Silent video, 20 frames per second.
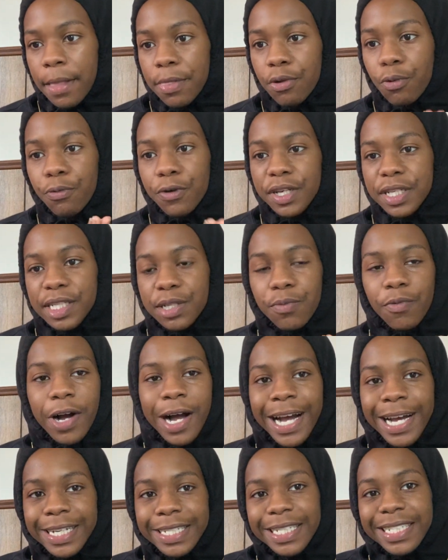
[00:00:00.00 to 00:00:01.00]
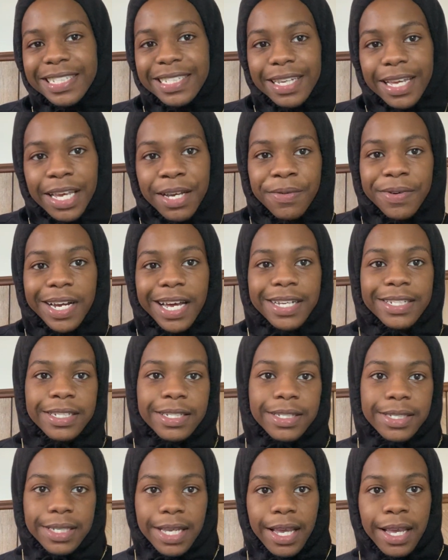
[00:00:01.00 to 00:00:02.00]
The reason why I just said what I
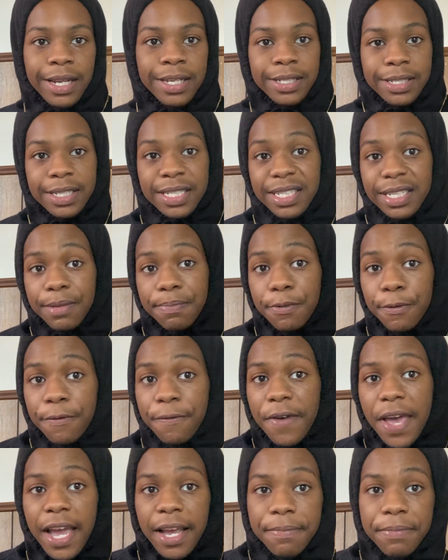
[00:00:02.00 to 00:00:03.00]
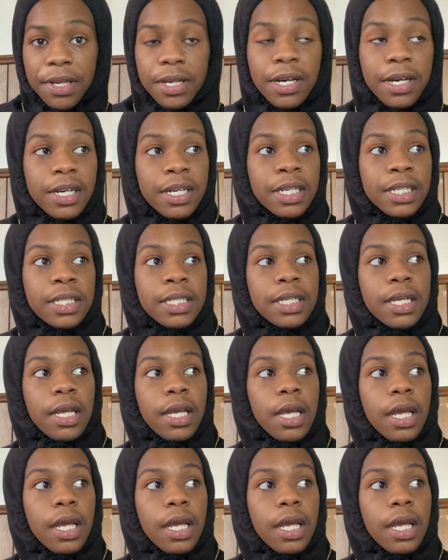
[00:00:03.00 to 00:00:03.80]
just said is the simple fact because,